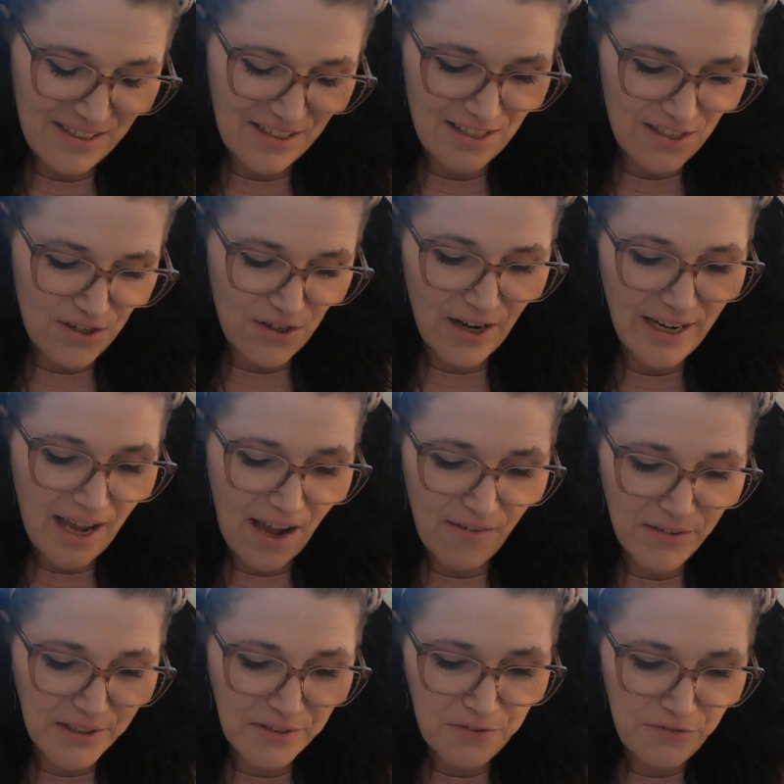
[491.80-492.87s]
Just trying to have
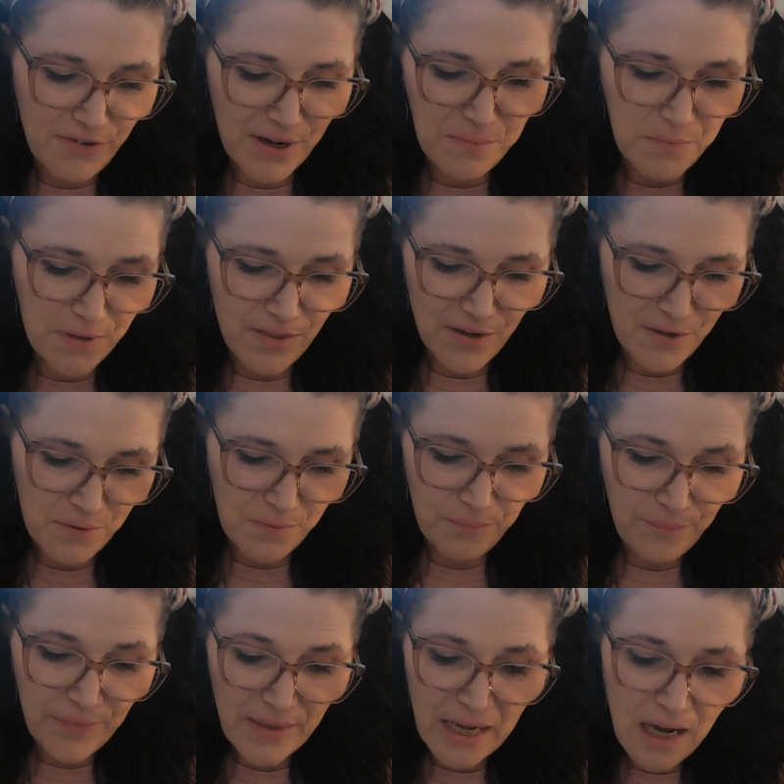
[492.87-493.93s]
a little fun with you.
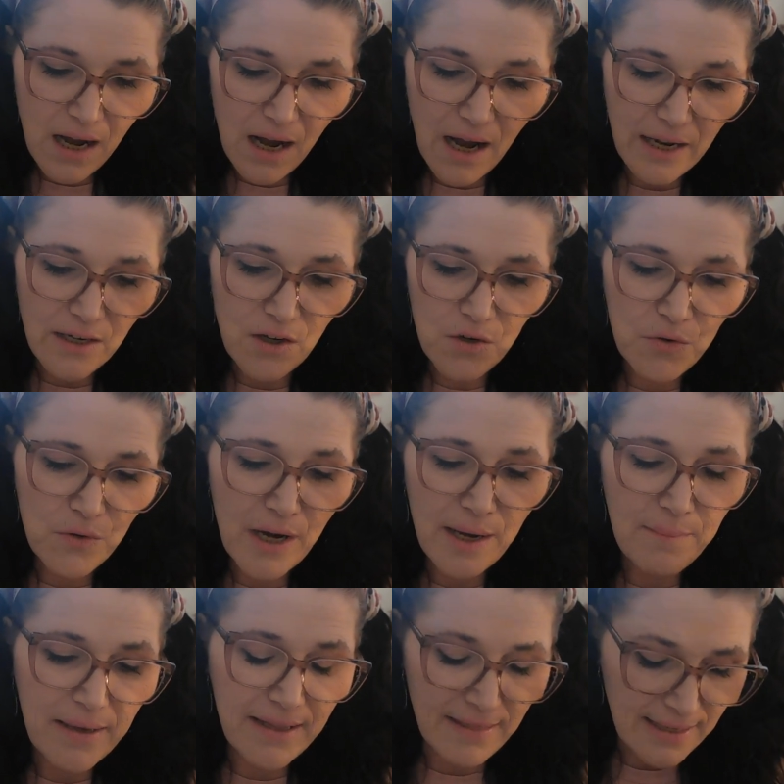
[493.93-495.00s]
I know, I
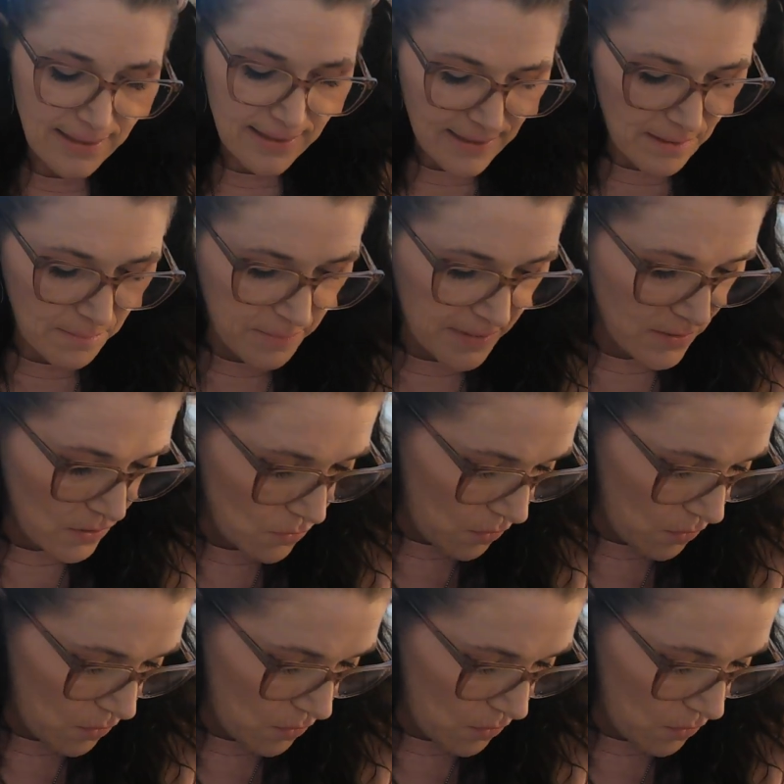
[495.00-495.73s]
mean, things can be so